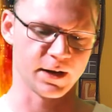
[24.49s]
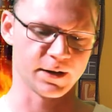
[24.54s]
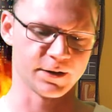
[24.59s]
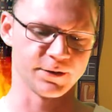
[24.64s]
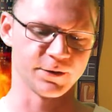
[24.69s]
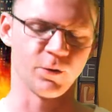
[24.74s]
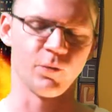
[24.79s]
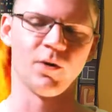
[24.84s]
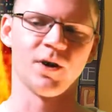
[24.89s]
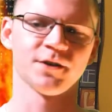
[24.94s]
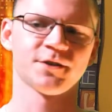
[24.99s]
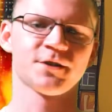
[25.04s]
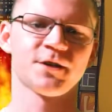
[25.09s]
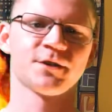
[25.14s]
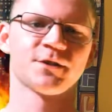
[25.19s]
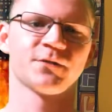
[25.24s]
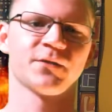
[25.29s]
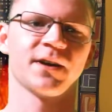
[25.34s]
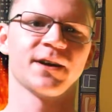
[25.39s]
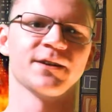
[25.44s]
don't watch
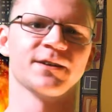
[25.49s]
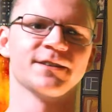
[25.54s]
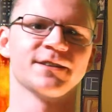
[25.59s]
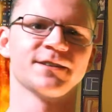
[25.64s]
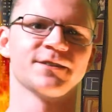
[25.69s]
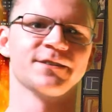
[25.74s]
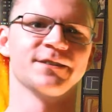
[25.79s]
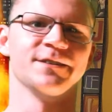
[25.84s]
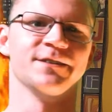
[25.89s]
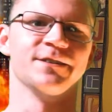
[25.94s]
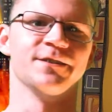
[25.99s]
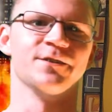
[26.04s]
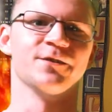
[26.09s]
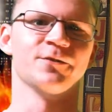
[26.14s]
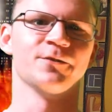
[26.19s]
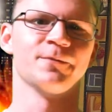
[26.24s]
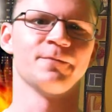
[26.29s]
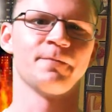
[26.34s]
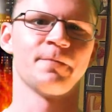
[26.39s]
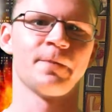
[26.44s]
this video until you
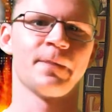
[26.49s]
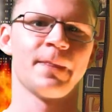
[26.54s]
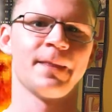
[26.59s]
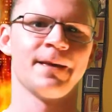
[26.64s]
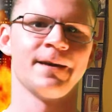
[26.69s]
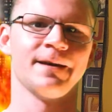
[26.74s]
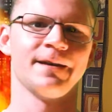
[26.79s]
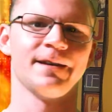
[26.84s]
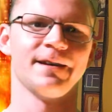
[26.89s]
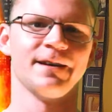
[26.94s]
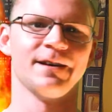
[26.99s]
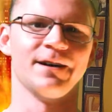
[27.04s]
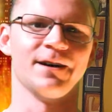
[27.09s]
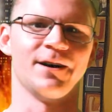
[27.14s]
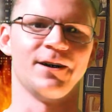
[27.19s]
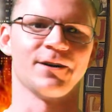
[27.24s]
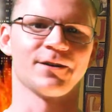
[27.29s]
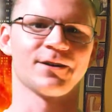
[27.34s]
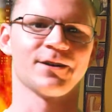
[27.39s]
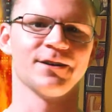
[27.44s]
do.
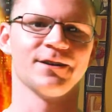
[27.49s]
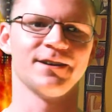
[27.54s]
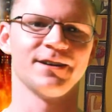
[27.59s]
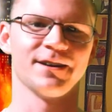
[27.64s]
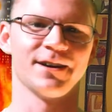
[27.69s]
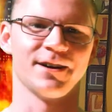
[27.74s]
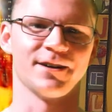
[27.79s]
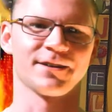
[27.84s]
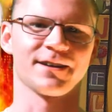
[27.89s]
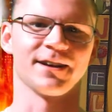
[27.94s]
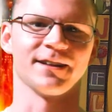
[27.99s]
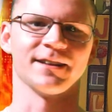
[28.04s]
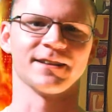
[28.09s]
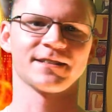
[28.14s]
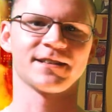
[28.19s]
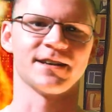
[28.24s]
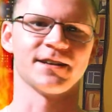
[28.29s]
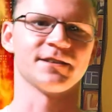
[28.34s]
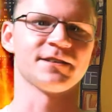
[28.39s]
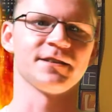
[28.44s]
All good? Okay, let's
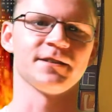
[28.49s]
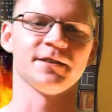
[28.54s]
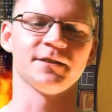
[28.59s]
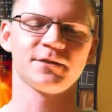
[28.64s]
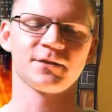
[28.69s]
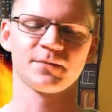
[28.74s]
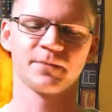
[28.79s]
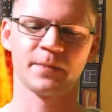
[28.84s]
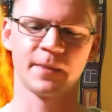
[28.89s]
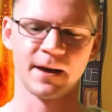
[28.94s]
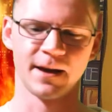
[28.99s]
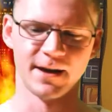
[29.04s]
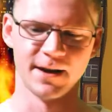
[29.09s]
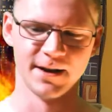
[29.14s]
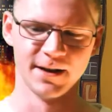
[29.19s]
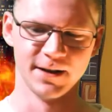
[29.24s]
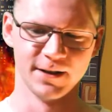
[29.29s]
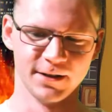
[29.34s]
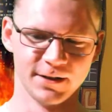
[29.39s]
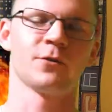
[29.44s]
get into this.
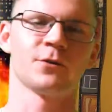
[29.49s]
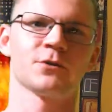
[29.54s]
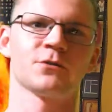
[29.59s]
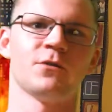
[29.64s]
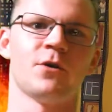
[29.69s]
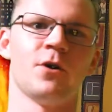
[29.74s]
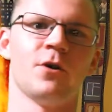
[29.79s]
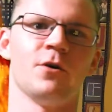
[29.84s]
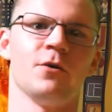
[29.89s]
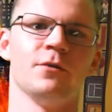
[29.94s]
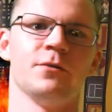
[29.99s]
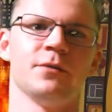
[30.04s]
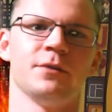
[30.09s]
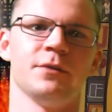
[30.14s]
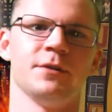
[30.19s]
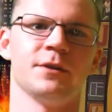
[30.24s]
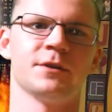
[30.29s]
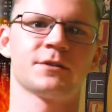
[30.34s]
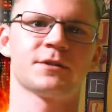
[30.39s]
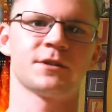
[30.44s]
First of all,
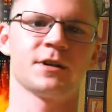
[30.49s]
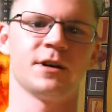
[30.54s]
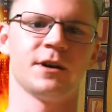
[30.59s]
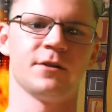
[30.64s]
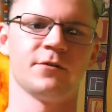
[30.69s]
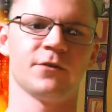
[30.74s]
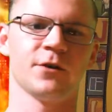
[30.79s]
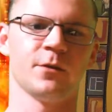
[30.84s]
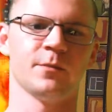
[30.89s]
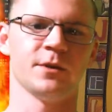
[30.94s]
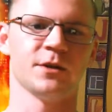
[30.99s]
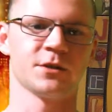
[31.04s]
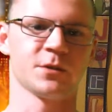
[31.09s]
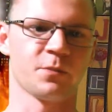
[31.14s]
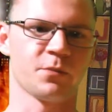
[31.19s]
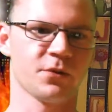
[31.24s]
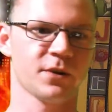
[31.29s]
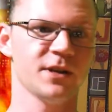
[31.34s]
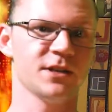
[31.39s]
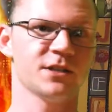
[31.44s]
this film is a
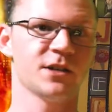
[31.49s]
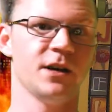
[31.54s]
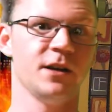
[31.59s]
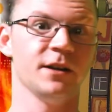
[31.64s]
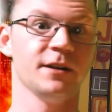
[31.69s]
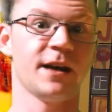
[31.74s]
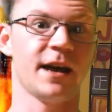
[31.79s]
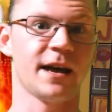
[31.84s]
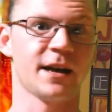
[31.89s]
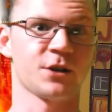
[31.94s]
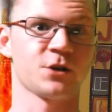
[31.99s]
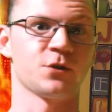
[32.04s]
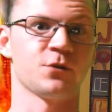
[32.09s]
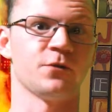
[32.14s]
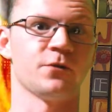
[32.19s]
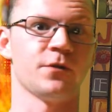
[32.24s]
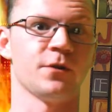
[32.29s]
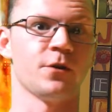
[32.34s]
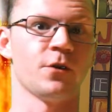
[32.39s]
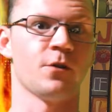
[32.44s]
pretty solid action
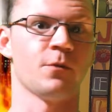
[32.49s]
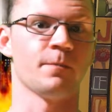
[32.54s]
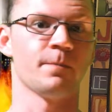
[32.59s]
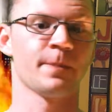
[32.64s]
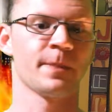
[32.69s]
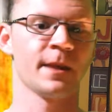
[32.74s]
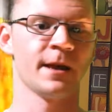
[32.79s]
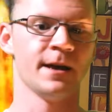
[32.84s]
film.